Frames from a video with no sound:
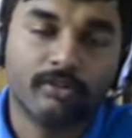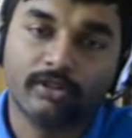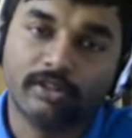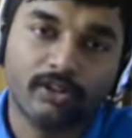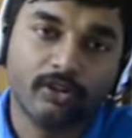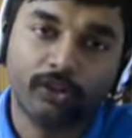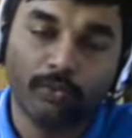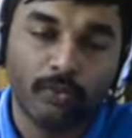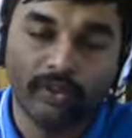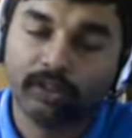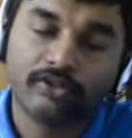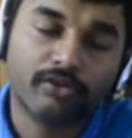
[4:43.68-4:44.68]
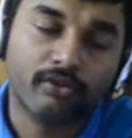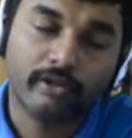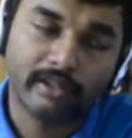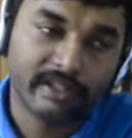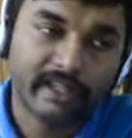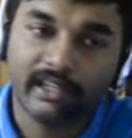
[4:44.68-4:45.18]
it works through
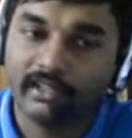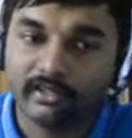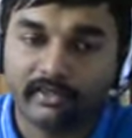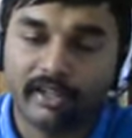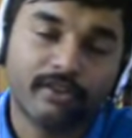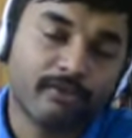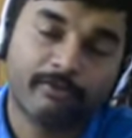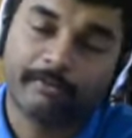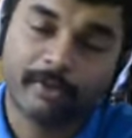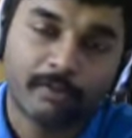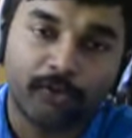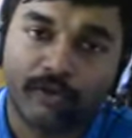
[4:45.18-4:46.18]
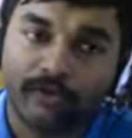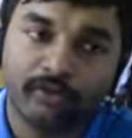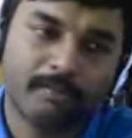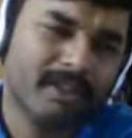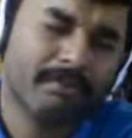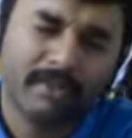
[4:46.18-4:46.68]
all scales, right, from small to the
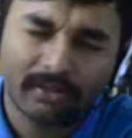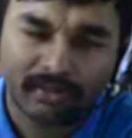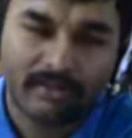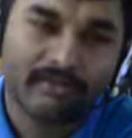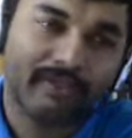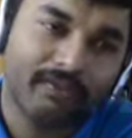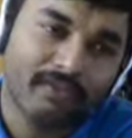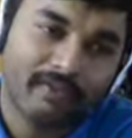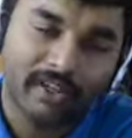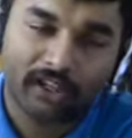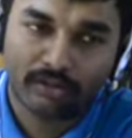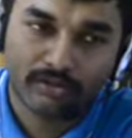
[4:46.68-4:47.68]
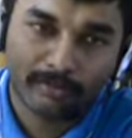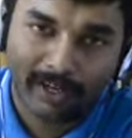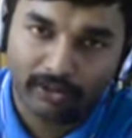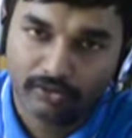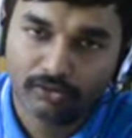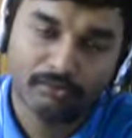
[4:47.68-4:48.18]
big. But when we get to the
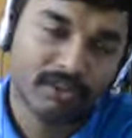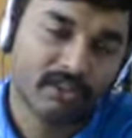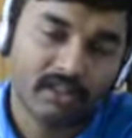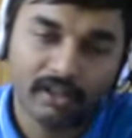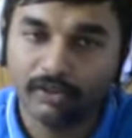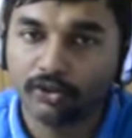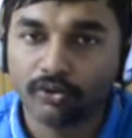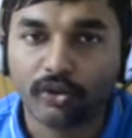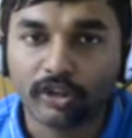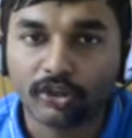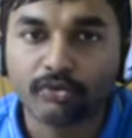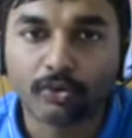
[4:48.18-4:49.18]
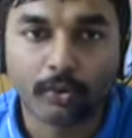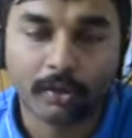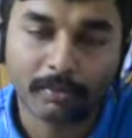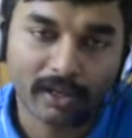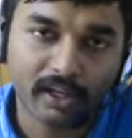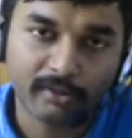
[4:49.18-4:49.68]
macroscopic scale, we no longer use quantum
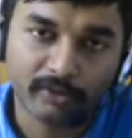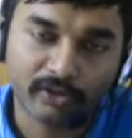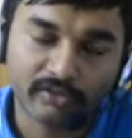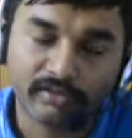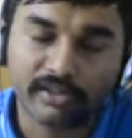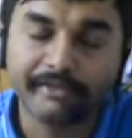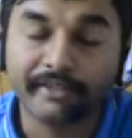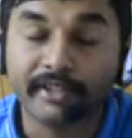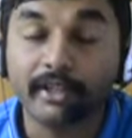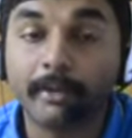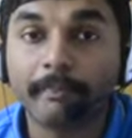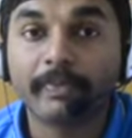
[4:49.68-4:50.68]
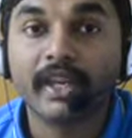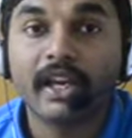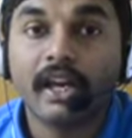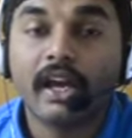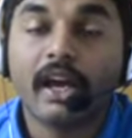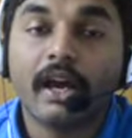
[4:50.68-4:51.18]
mechanics because it's difficult.
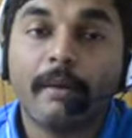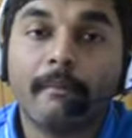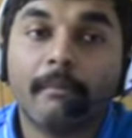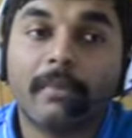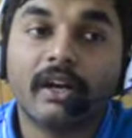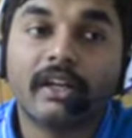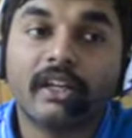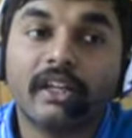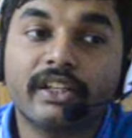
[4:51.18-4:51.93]
But